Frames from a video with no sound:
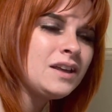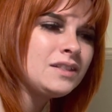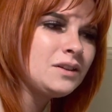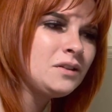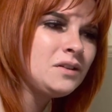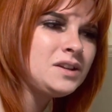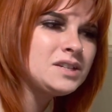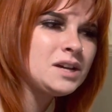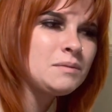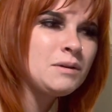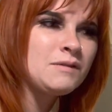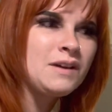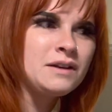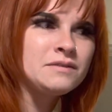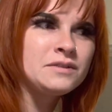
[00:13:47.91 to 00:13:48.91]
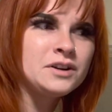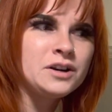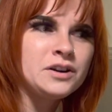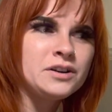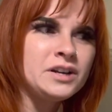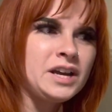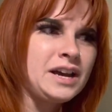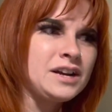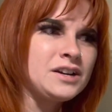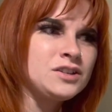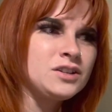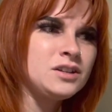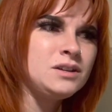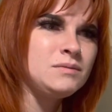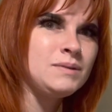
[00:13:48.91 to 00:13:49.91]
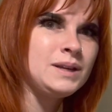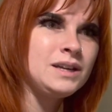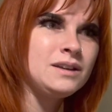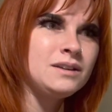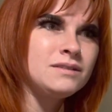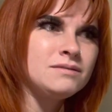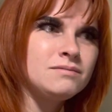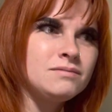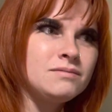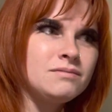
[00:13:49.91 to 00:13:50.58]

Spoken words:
the only time I've ever heard it actually being